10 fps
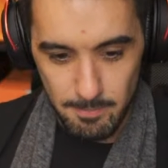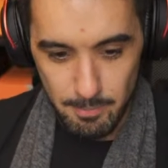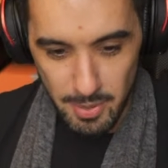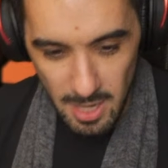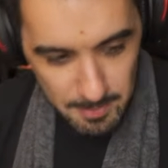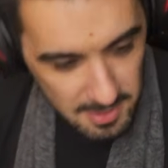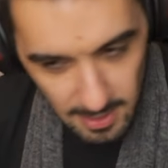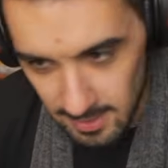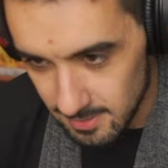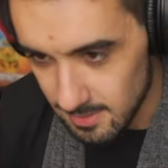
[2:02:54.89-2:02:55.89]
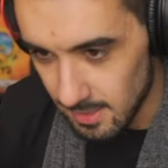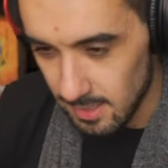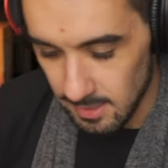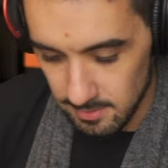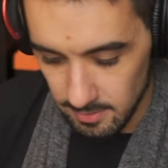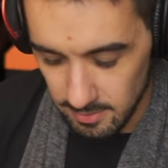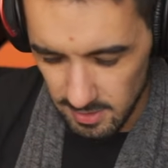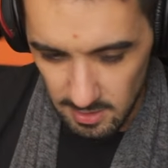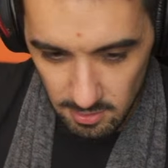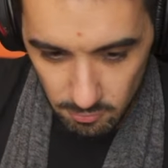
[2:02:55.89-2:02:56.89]
Pop-Tart, and
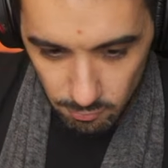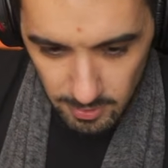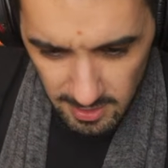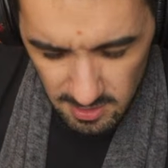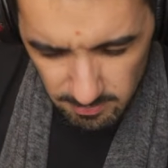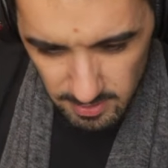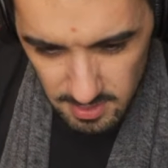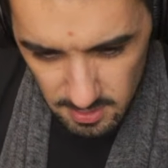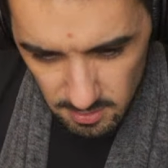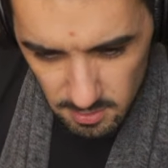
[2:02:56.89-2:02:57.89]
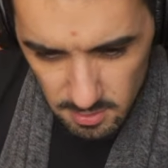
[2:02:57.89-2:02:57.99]
the raid message